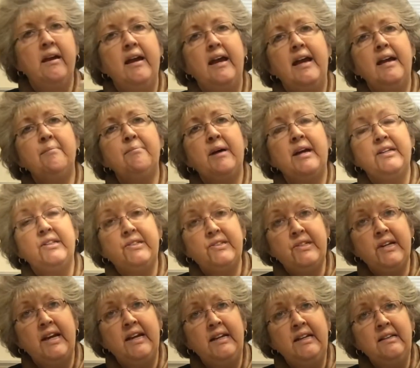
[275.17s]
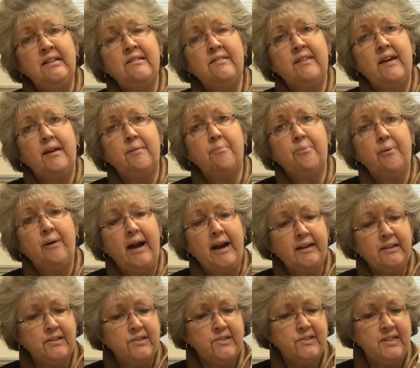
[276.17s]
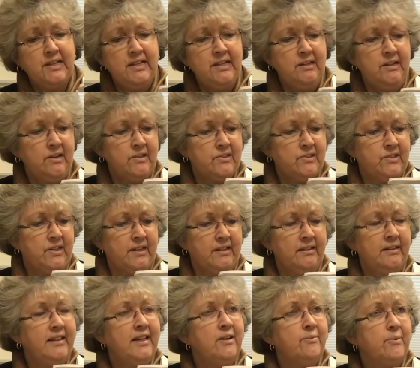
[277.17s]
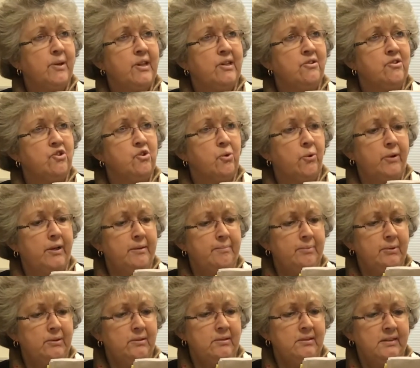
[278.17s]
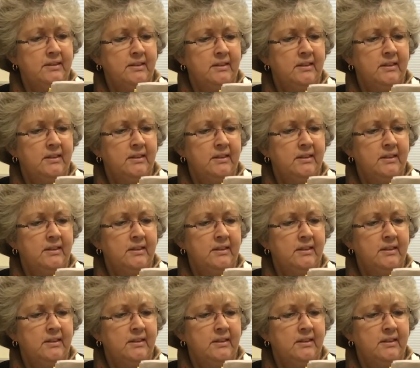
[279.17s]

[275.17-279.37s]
Am I saying that practicing suddenly was enjoyable?